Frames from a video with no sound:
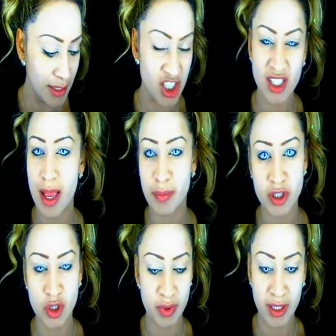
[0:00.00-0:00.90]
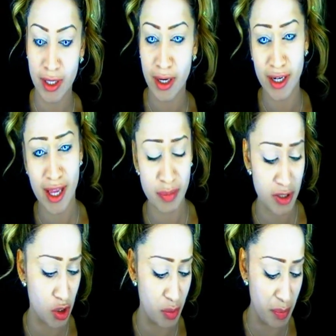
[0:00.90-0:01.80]
Just happened to be here, and it
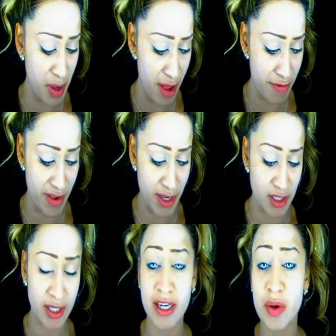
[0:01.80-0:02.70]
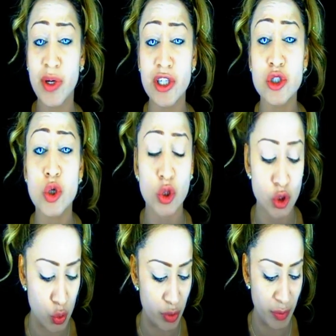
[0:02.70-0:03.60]
happens to be perfect. Okay, now we're going to do
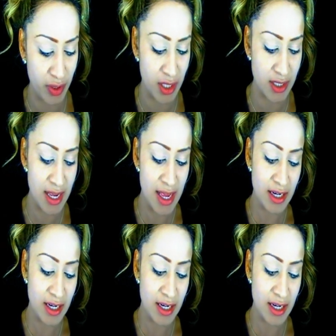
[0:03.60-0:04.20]
contouring with this.